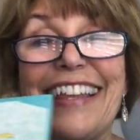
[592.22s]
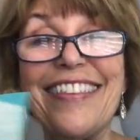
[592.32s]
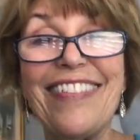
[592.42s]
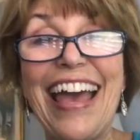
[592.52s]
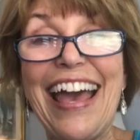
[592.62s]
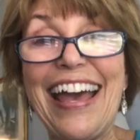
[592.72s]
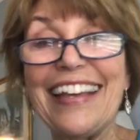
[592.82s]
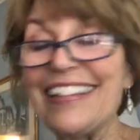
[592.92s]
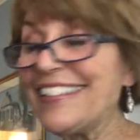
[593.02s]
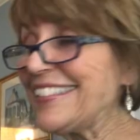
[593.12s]
at the back.
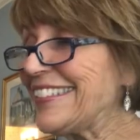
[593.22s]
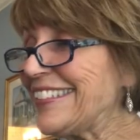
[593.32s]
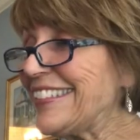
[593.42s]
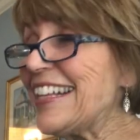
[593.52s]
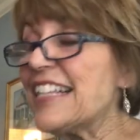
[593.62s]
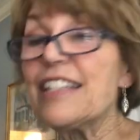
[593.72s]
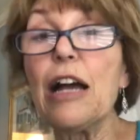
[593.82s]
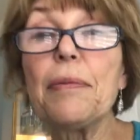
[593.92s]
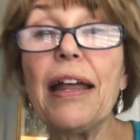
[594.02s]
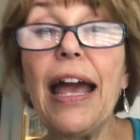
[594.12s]
So
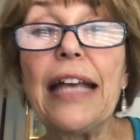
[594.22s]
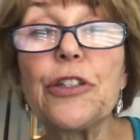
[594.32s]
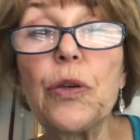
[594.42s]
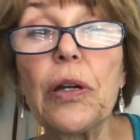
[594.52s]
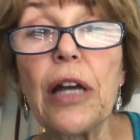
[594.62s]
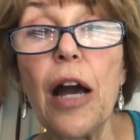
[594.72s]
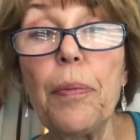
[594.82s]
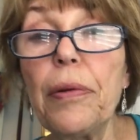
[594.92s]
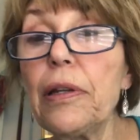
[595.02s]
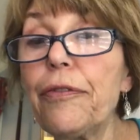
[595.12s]
I'm going to ask you a
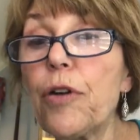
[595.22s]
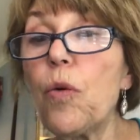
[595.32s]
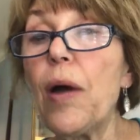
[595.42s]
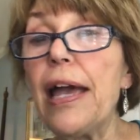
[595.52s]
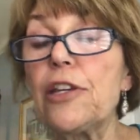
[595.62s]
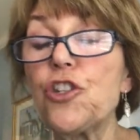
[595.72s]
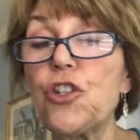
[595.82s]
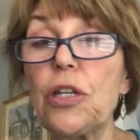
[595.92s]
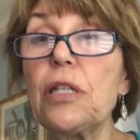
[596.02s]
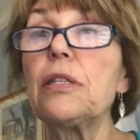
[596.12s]
couple of
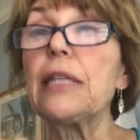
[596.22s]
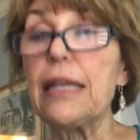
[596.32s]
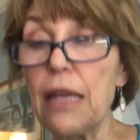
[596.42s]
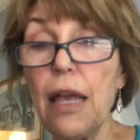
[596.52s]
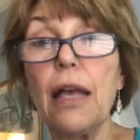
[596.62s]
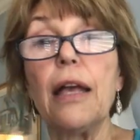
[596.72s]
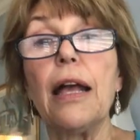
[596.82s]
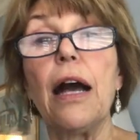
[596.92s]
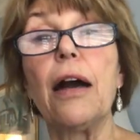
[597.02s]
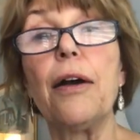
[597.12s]
questions, and
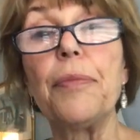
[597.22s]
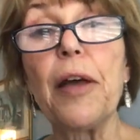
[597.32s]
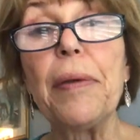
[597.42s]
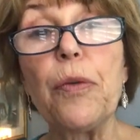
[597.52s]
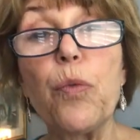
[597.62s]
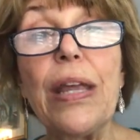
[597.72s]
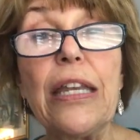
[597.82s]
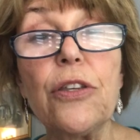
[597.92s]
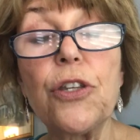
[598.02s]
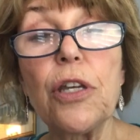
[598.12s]
They'll be
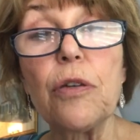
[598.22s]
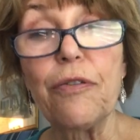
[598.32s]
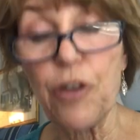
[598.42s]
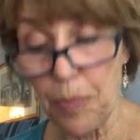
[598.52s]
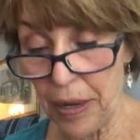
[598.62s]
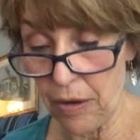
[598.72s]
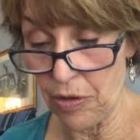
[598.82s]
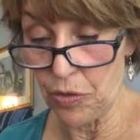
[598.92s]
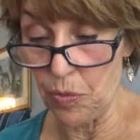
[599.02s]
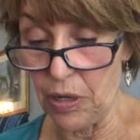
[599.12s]
written too if your
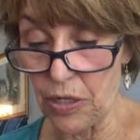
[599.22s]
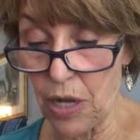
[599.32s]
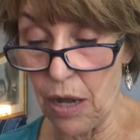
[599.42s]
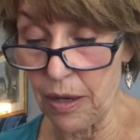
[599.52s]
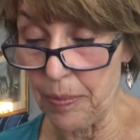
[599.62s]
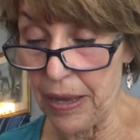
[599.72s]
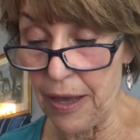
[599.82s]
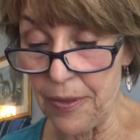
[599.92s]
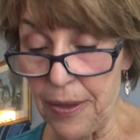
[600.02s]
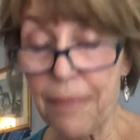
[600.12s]
parents want to talk
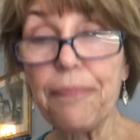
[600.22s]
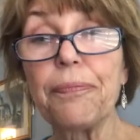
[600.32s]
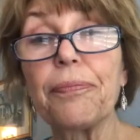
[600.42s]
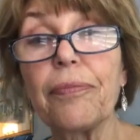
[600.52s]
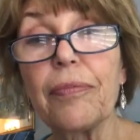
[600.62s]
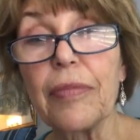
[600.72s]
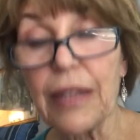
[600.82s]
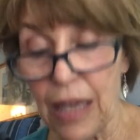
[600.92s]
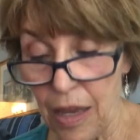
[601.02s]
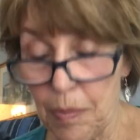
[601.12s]
about them.
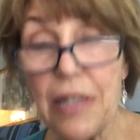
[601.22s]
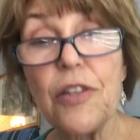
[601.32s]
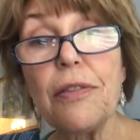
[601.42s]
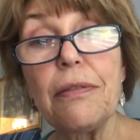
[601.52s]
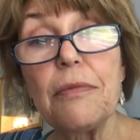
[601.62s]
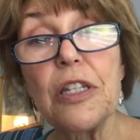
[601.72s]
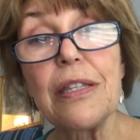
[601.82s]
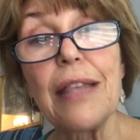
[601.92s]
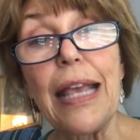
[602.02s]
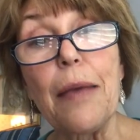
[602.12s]
But
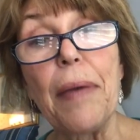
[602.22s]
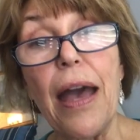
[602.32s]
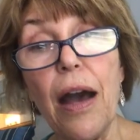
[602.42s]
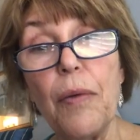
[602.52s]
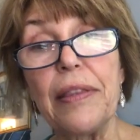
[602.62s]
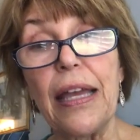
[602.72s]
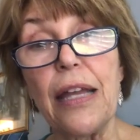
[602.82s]
just think about what the